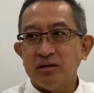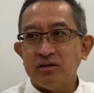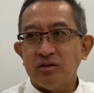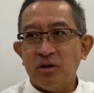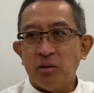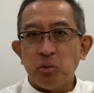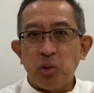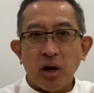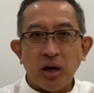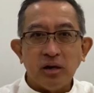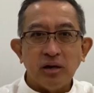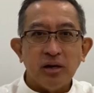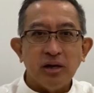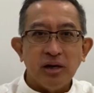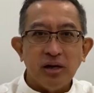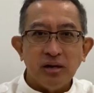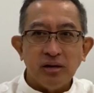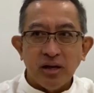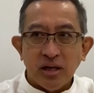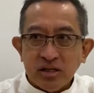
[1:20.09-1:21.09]
So
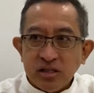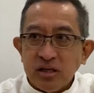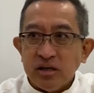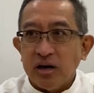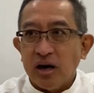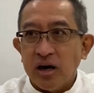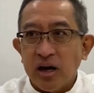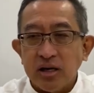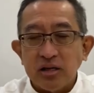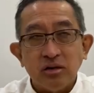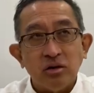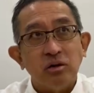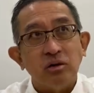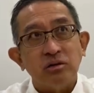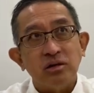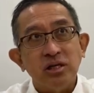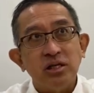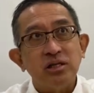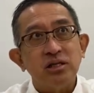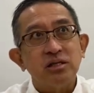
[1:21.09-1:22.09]
apparently, then she realized, oh,
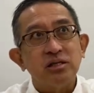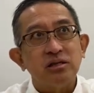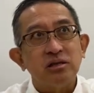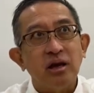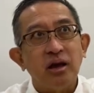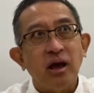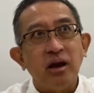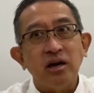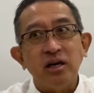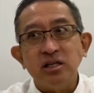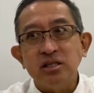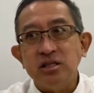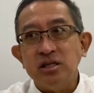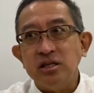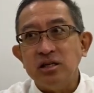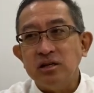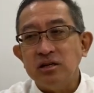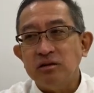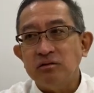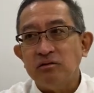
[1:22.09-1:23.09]
this is
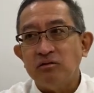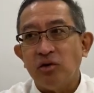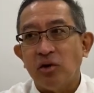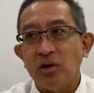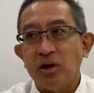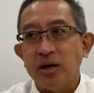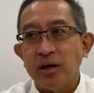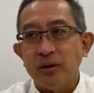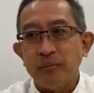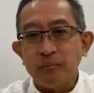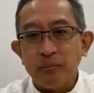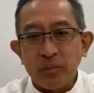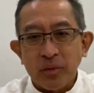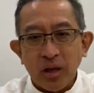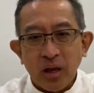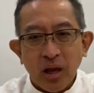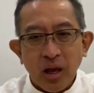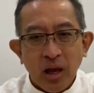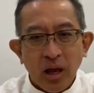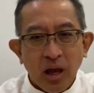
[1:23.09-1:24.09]
energy falling.
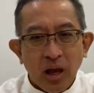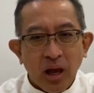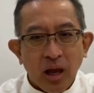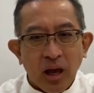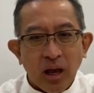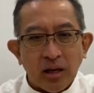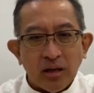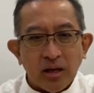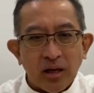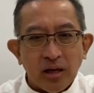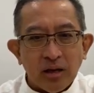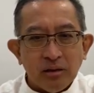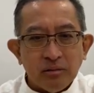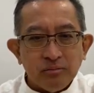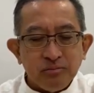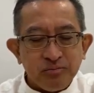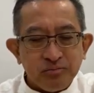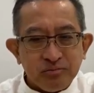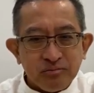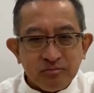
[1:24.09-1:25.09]
And
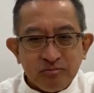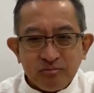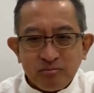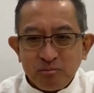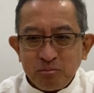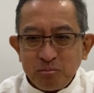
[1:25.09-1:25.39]
then,